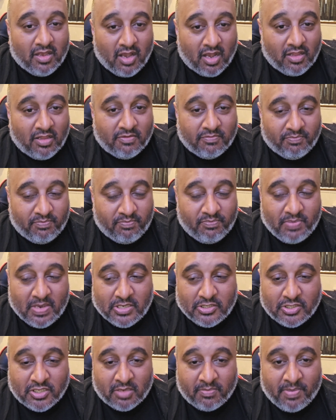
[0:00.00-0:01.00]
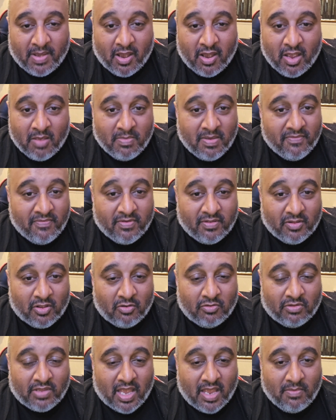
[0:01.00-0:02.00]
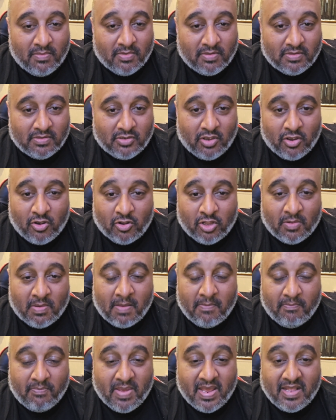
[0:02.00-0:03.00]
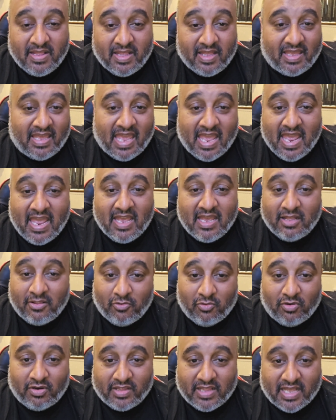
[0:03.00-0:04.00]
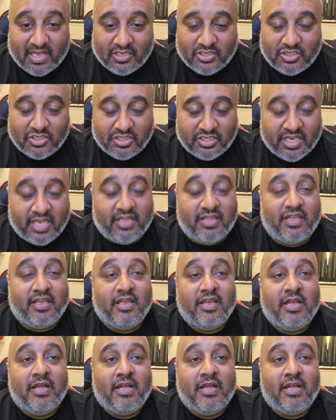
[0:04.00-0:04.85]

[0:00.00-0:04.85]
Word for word: kind of bitched about him, even though Daemon's going on about being the king and all of that shit.